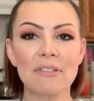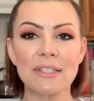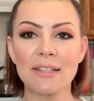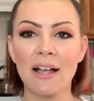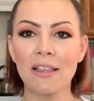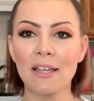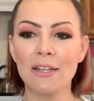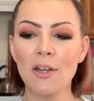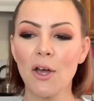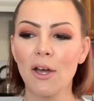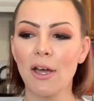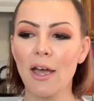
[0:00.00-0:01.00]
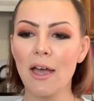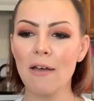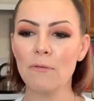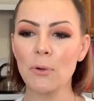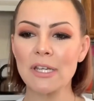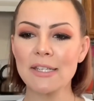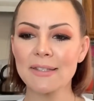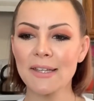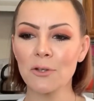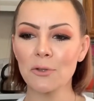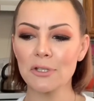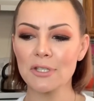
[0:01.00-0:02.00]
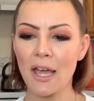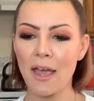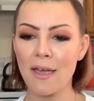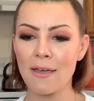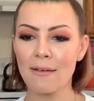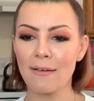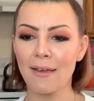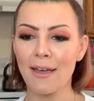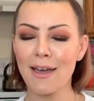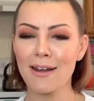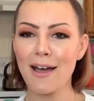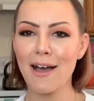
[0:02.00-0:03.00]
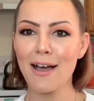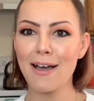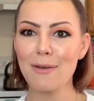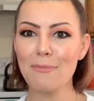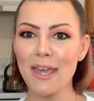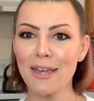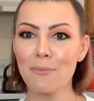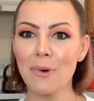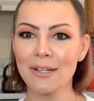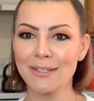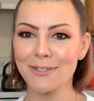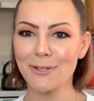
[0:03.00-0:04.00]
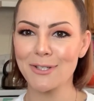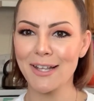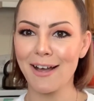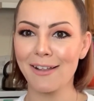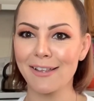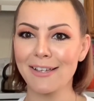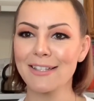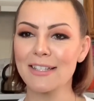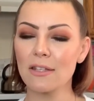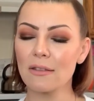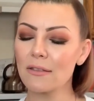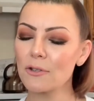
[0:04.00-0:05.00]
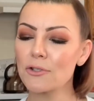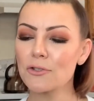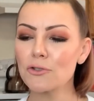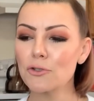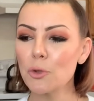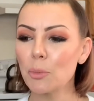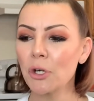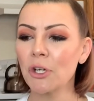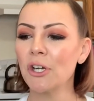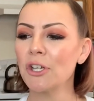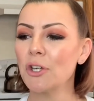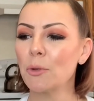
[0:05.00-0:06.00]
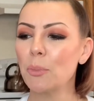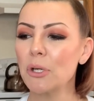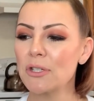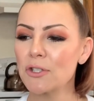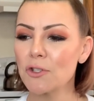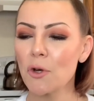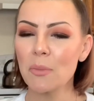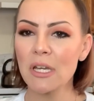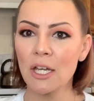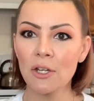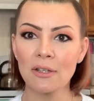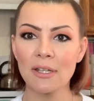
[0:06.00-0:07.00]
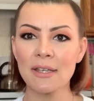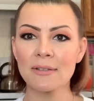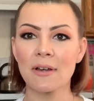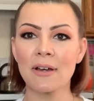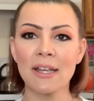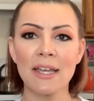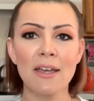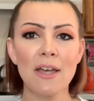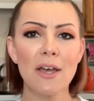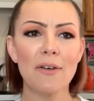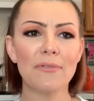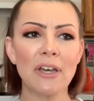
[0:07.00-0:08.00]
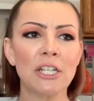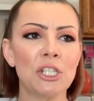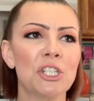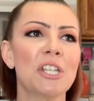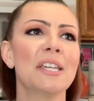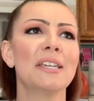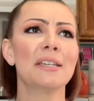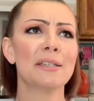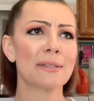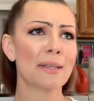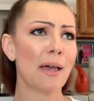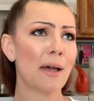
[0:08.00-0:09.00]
a salad every single day, and I make monster salads. They're super good. You can put so many good things on it. Feta cheese,